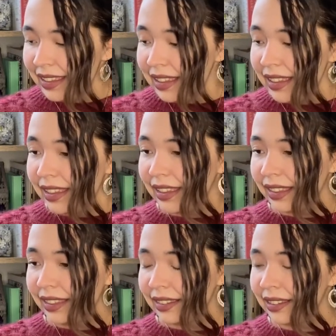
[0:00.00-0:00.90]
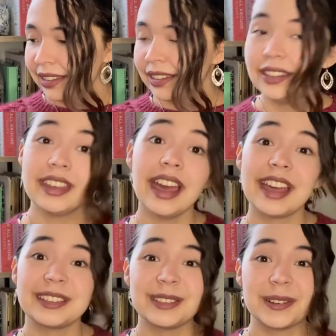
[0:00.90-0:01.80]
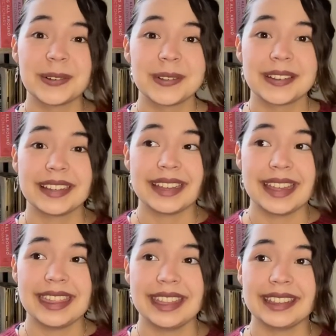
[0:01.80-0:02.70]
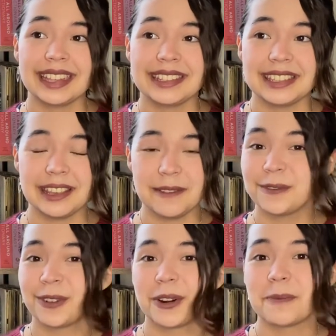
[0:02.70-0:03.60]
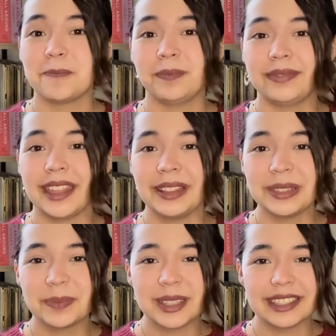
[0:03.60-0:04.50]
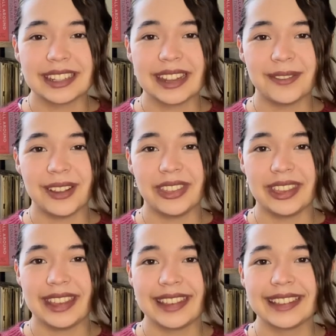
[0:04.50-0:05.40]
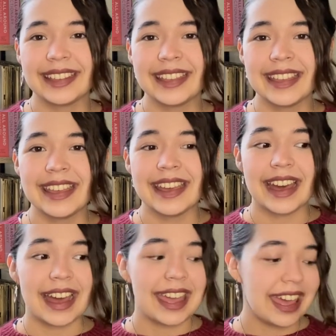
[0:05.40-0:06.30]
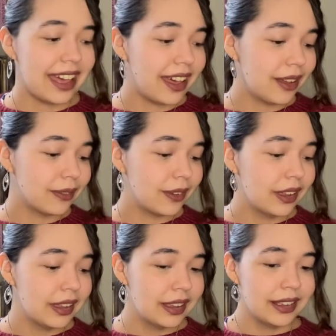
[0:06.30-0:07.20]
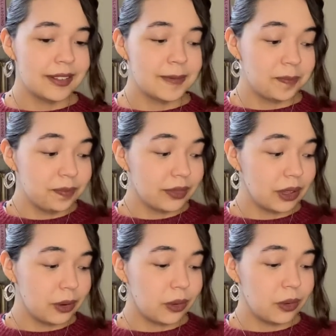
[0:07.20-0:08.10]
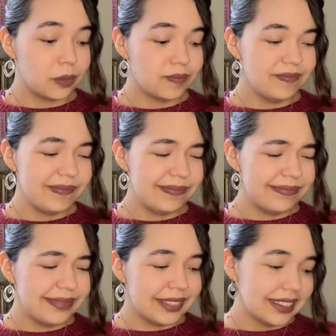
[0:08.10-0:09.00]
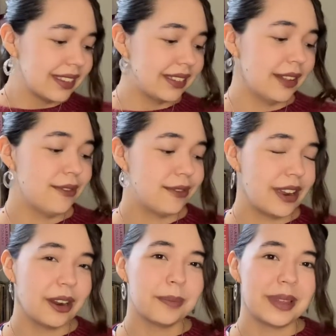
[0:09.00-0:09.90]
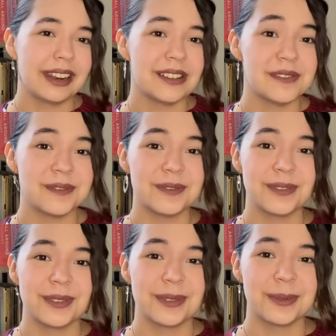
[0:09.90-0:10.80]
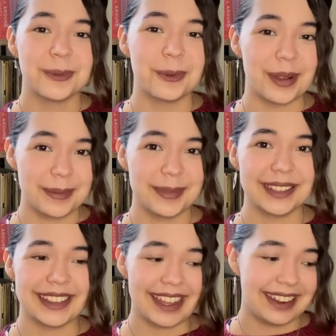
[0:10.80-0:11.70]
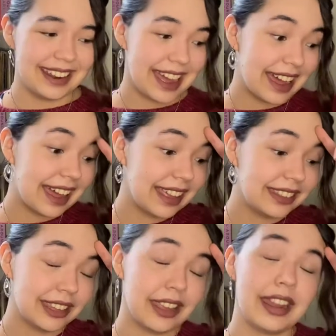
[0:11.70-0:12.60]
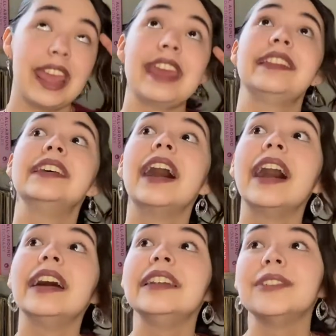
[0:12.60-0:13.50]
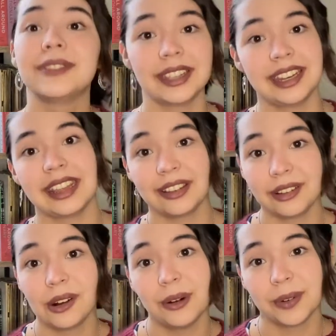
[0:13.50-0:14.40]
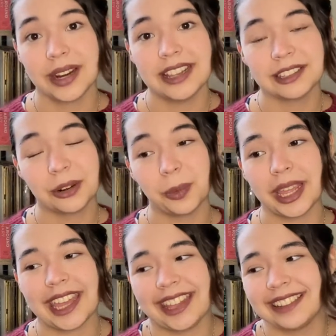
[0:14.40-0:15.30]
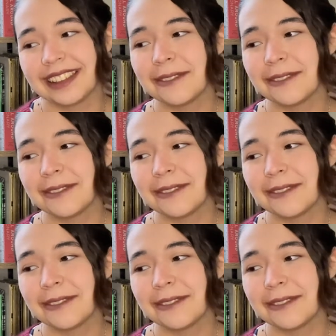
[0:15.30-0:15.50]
And yeah, so I think that's it for announcements and everything. I have. Mm, a fair bit of whip done. I did a ton of knitting over Easter weekend.